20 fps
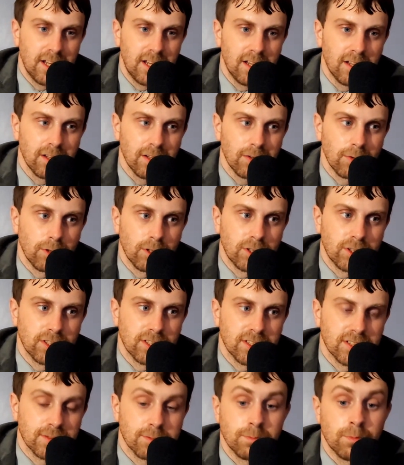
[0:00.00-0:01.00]
which
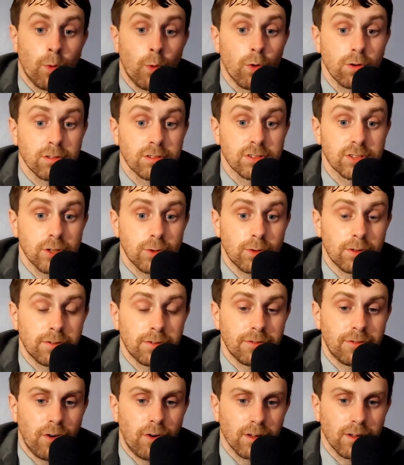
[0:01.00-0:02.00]
is more so a
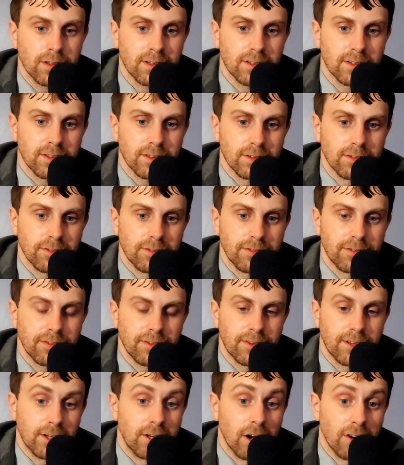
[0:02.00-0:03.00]
fault of
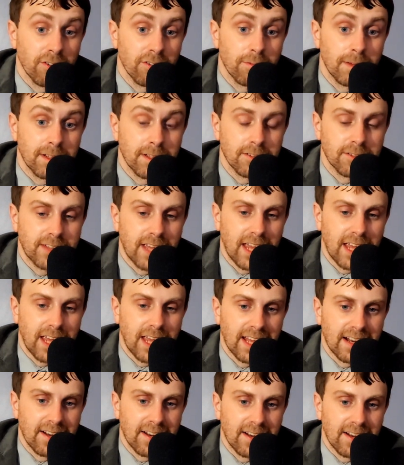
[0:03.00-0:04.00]
the government of
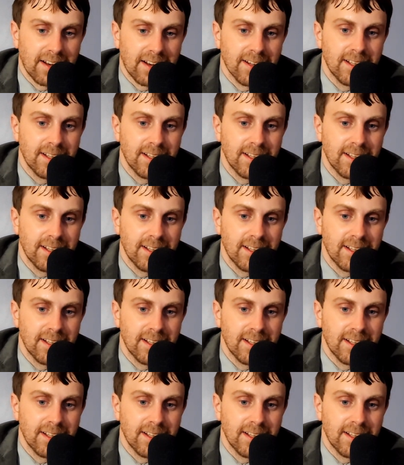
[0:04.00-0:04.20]
Canada